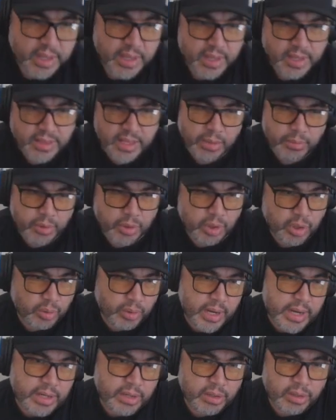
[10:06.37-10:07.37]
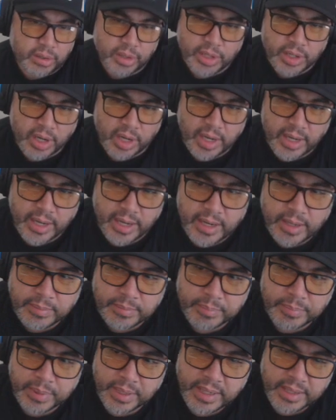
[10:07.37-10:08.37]
They were great early on,
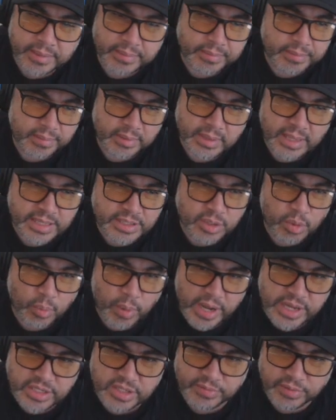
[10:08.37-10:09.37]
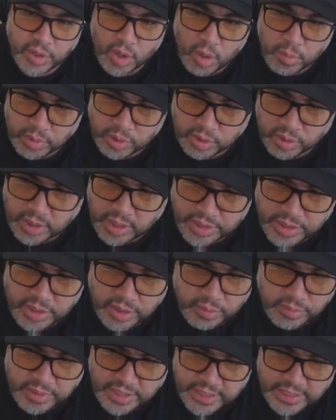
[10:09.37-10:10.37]
but that's a waste of an Omicron. You
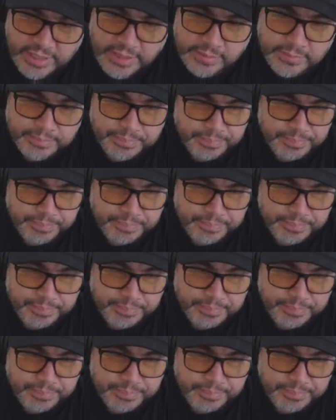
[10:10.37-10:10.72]
don't need it.